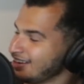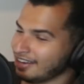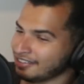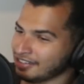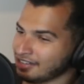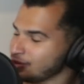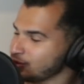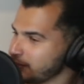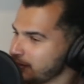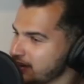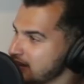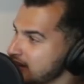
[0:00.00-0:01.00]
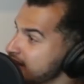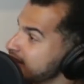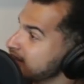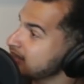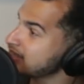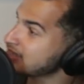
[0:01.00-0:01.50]
1,000 horsepower
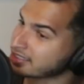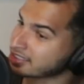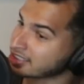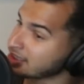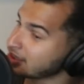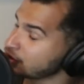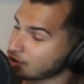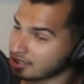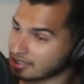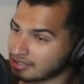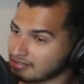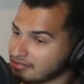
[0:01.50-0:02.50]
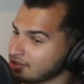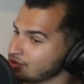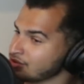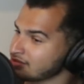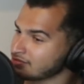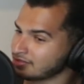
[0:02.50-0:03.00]
is a ton. You
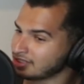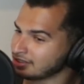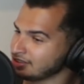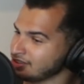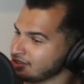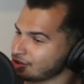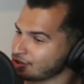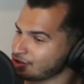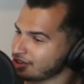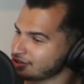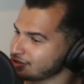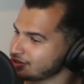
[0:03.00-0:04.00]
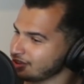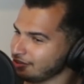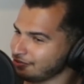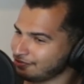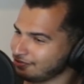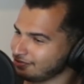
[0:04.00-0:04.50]
can crash
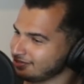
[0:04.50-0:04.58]
yourself